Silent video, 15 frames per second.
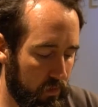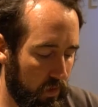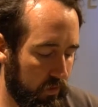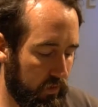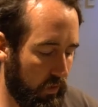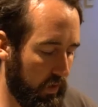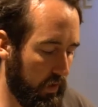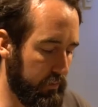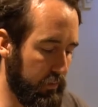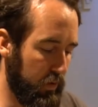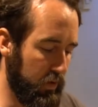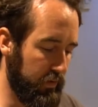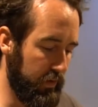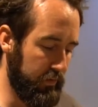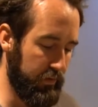is I'm going to
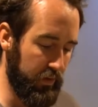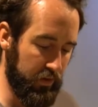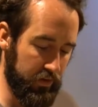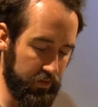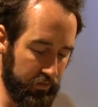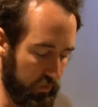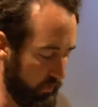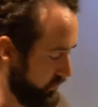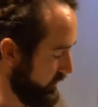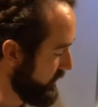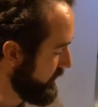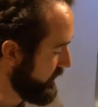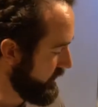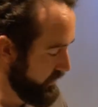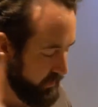move it first of all.
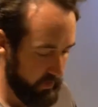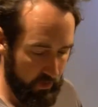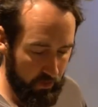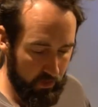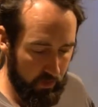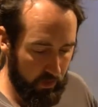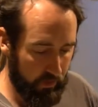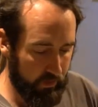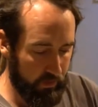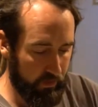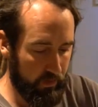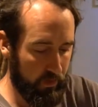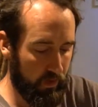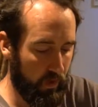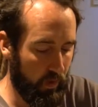And
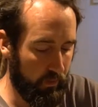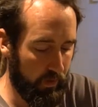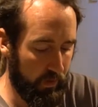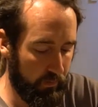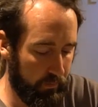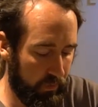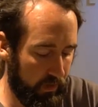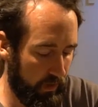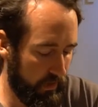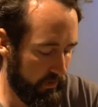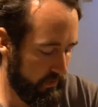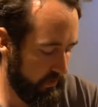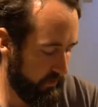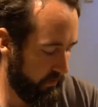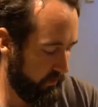I'm going to
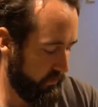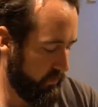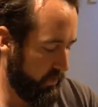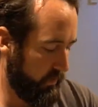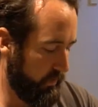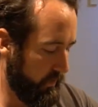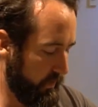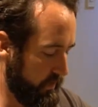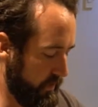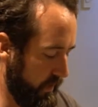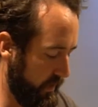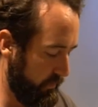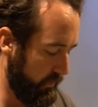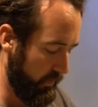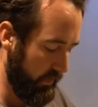place it on top of the
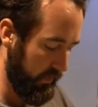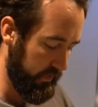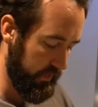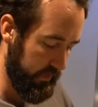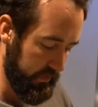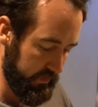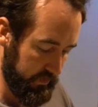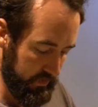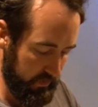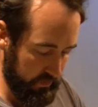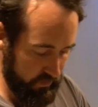table like this.